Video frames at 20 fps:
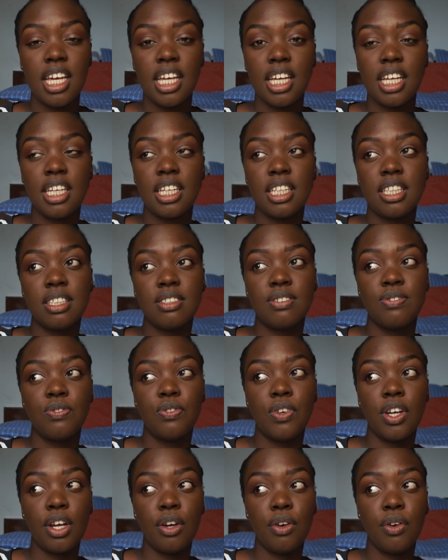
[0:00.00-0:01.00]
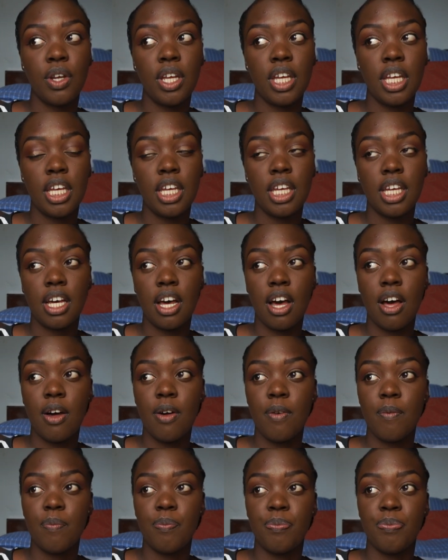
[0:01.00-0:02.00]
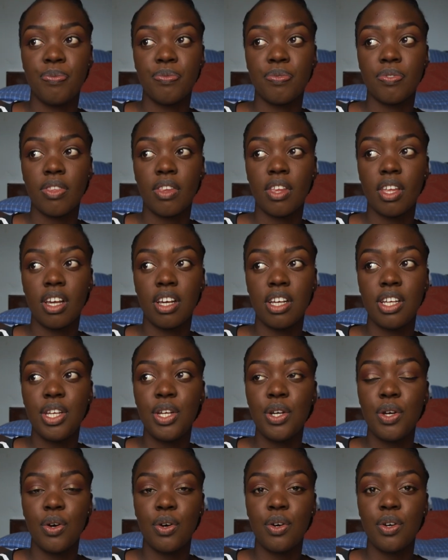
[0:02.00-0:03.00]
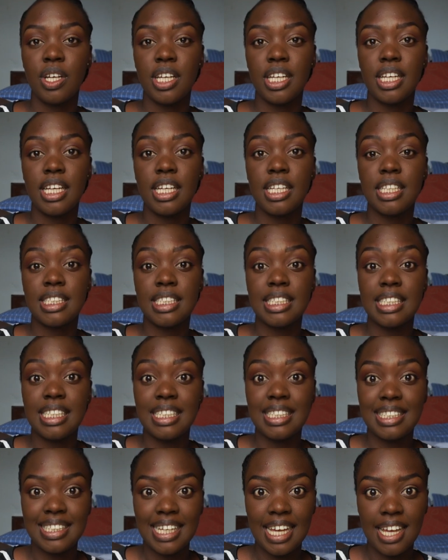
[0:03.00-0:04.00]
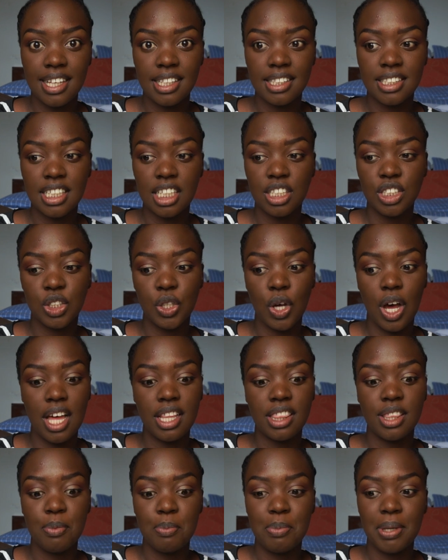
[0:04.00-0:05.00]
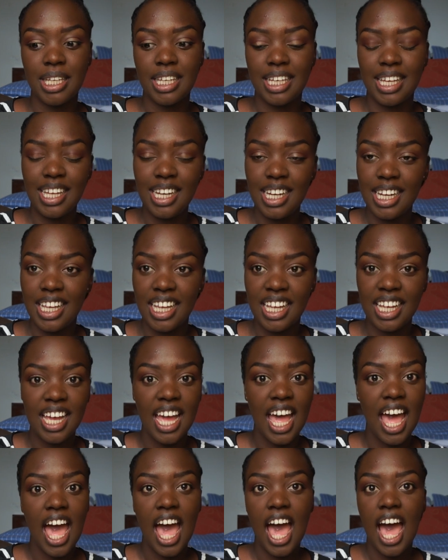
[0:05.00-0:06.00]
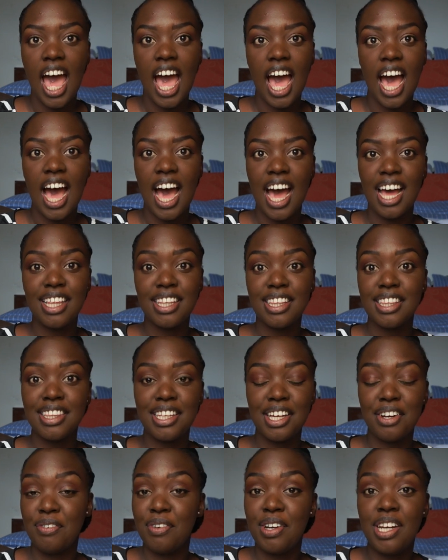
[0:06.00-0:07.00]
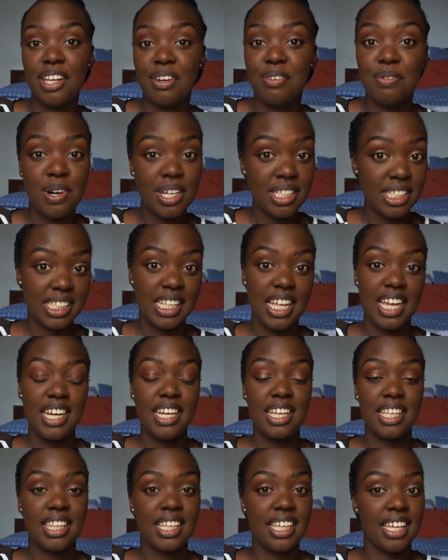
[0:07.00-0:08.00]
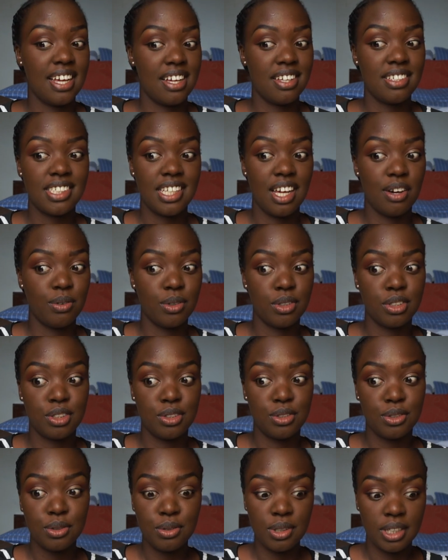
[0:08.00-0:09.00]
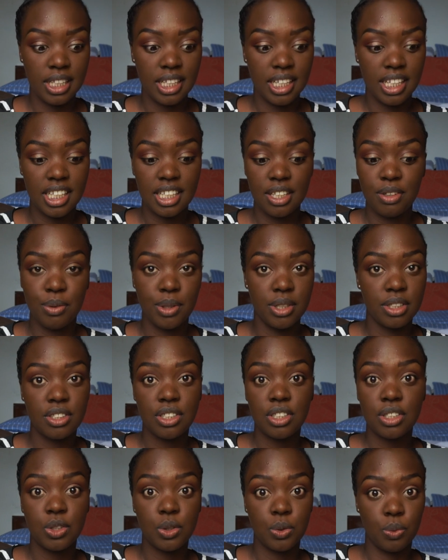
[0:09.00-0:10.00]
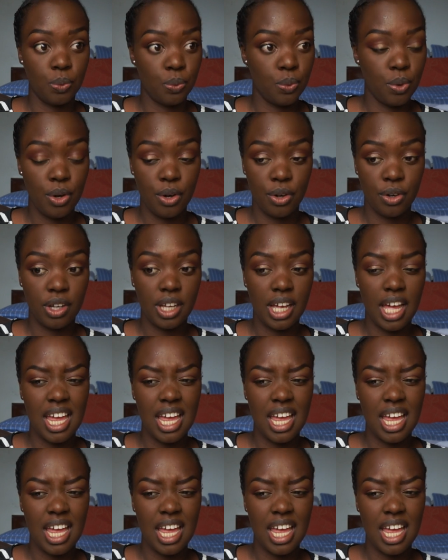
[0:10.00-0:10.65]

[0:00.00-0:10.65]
It is very you know, it's intense. And so at the beginning, there really wasn't anything else I was doing. It was just work.